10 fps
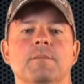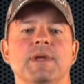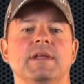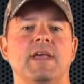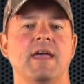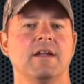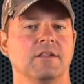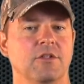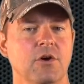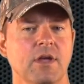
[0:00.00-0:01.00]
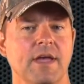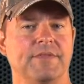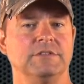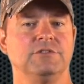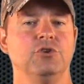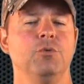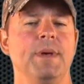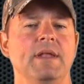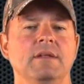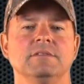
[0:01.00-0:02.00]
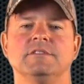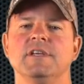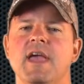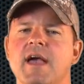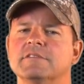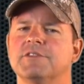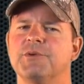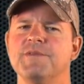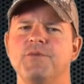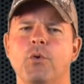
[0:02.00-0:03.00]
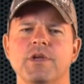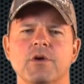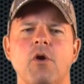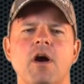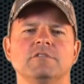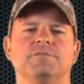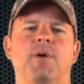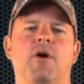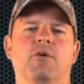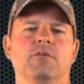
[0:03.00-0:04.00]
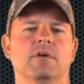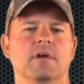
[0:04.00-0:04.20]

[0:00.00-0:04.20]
be taking a look at the Zubin ZX-340 crossbow.